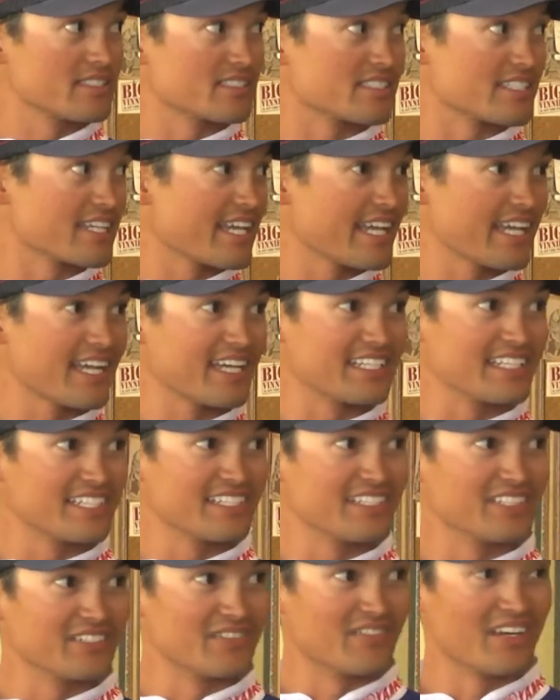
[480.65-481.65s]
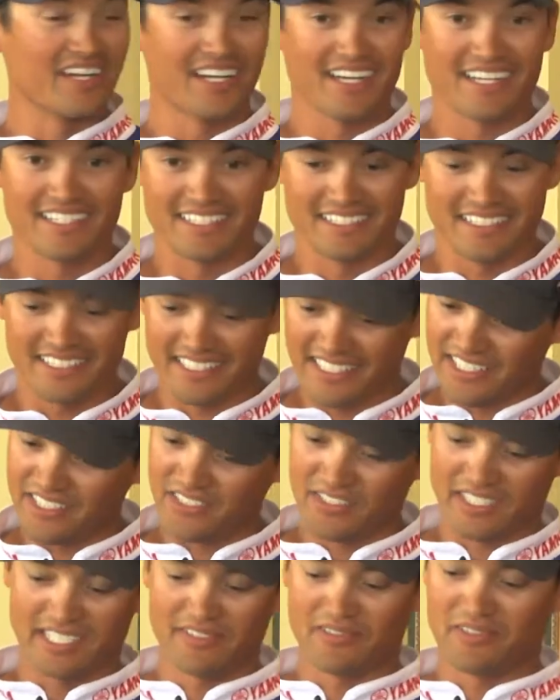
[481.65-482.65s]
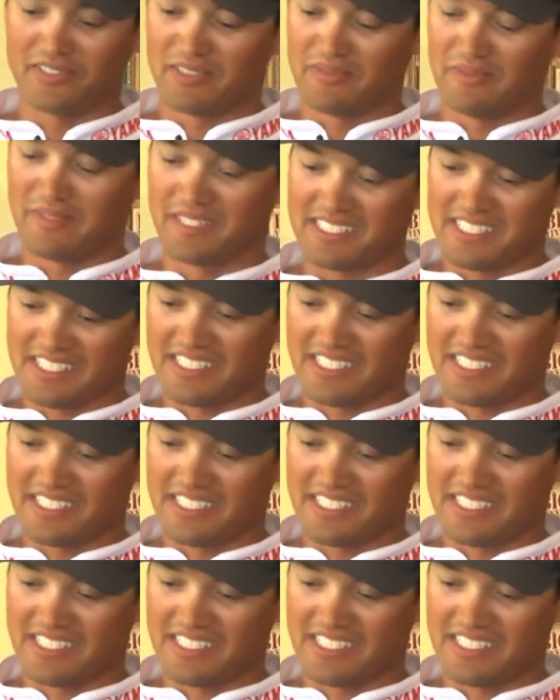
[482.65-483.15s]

and say, hey, I need a new rod, and he'll give one to me.